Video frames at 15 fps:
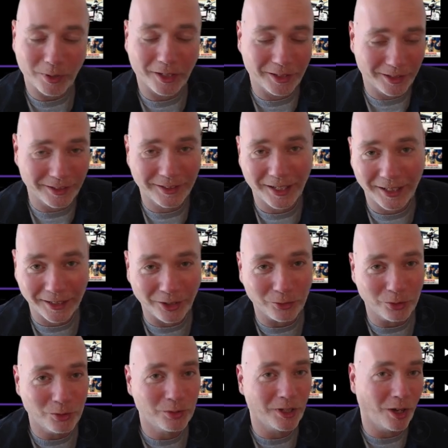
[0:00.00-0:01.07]
You can tell I don't
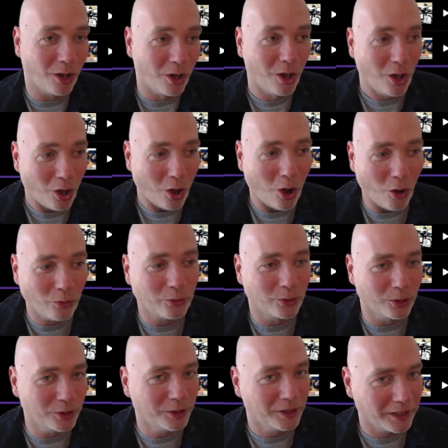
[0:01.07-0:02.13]
use it
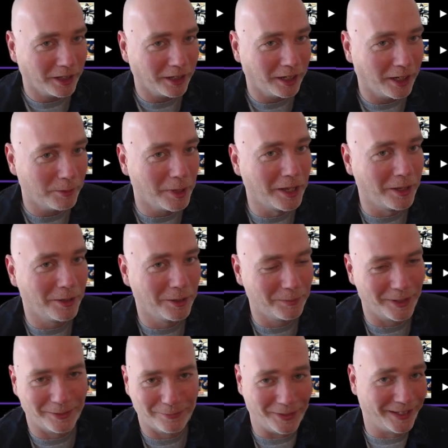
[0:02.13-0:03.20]
often
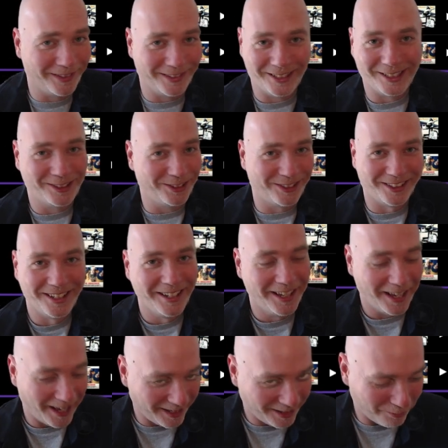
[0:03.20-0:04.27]
because it
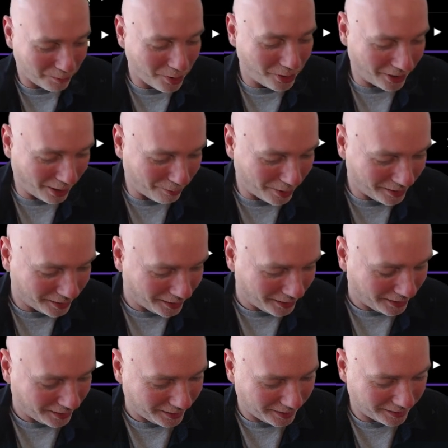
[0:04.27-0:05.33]
didn't work that well.
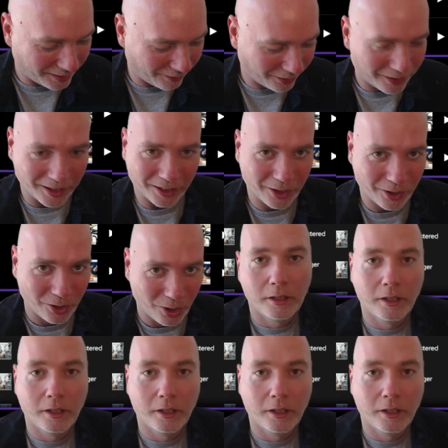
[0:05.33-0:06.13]
Let's have a think.